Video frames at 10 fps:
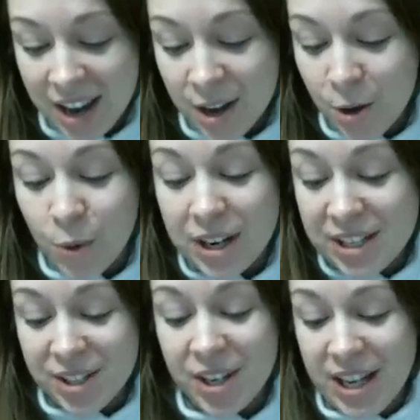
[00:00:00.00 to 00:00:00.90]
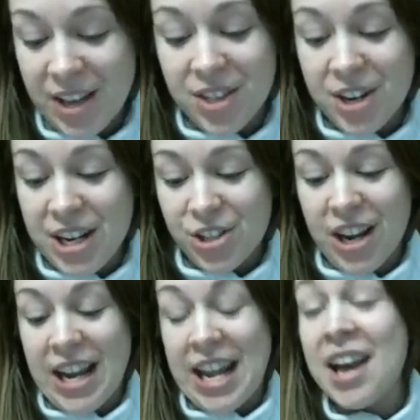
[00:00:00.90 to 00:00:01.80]
Eric Worre's 30 and 30
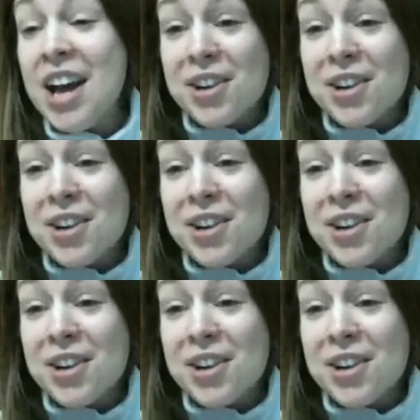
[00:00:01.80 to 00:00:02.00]
training,